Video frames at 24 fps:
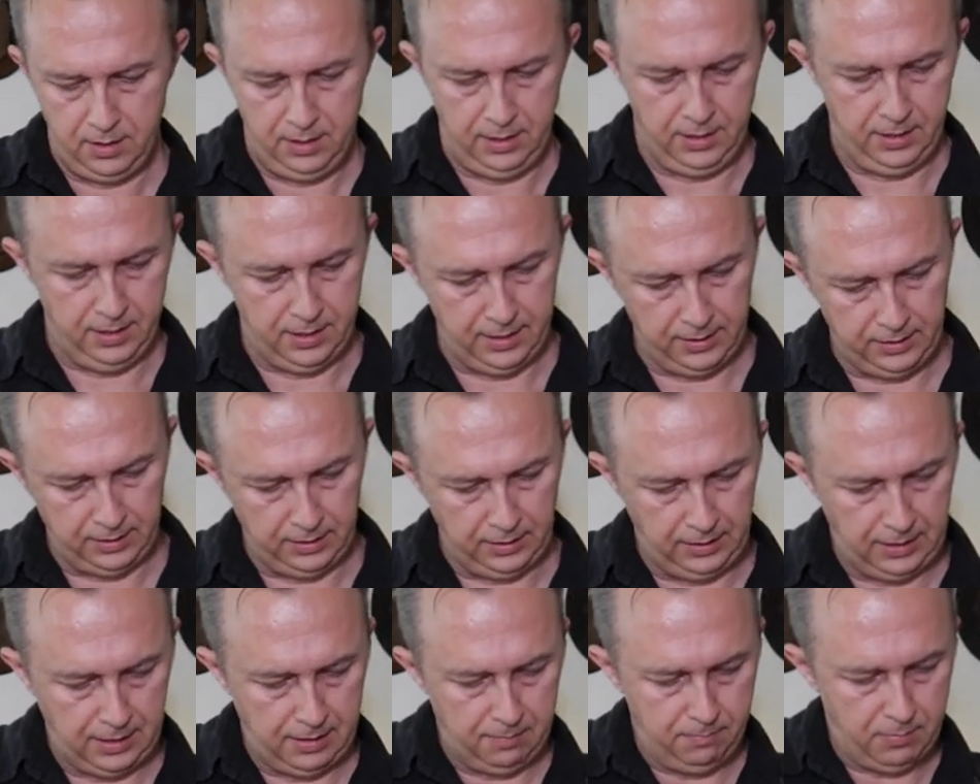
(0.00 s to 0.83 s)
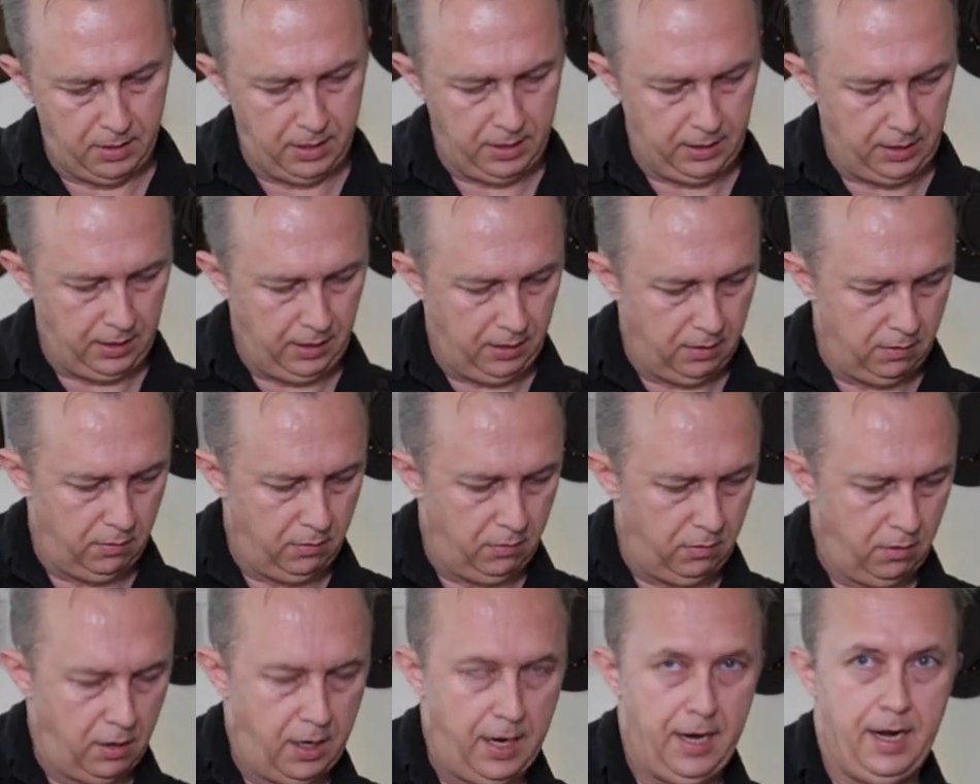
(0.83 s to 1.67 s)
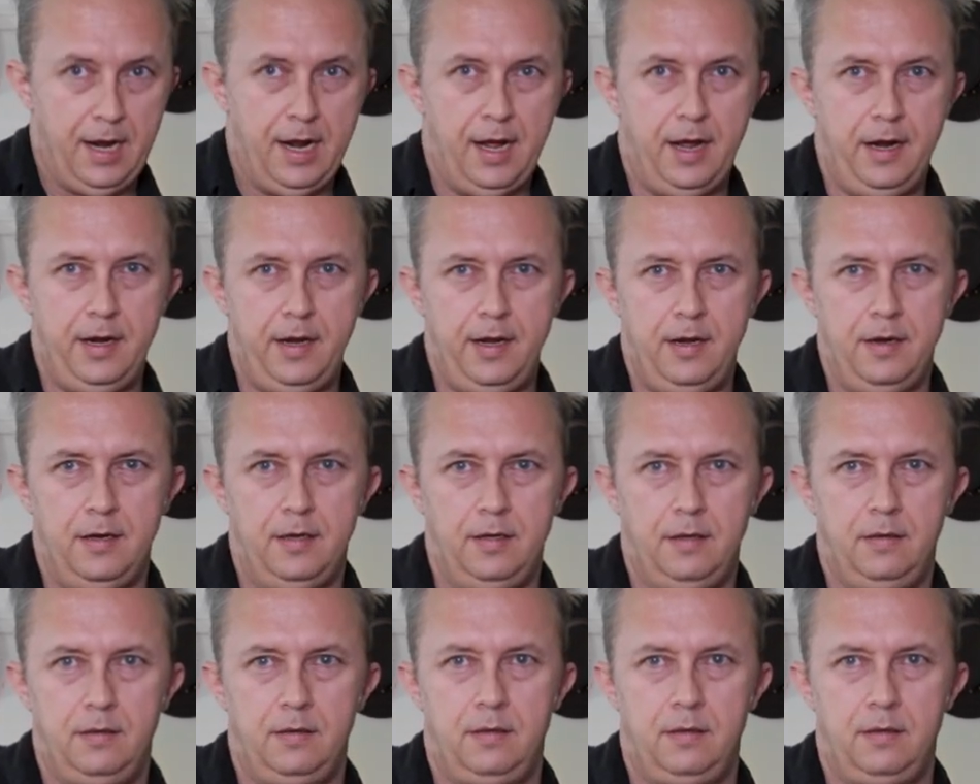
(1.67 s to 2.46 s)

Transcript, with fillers: and I can get my gear right out of here.